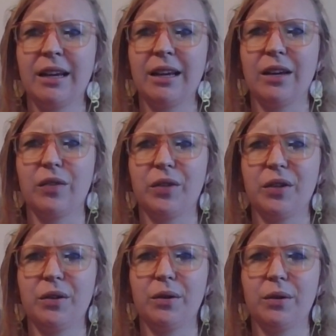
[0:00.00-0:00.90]
if
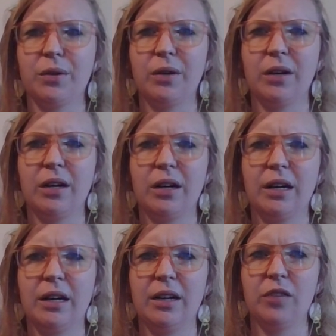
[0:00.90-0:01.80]
you
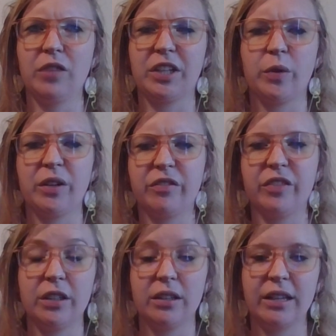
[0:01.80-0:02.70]
uh, like you can
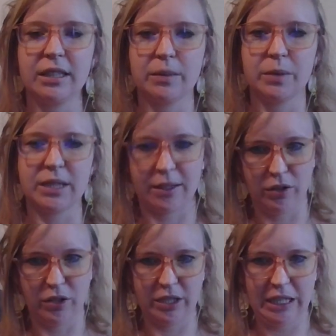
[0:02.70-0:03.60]
feel that someone's like
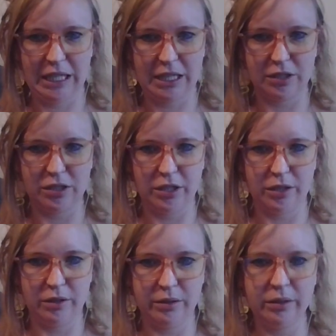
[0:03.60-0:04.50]
looking at
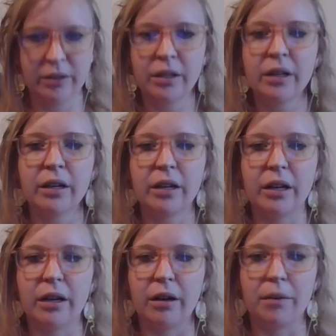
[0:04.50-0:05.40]
you,
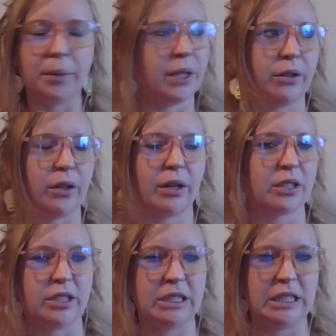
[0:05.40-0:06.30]
um, but you don't
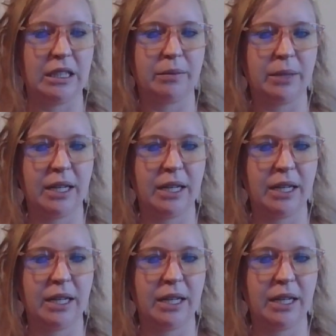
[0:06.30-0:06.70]
actually see them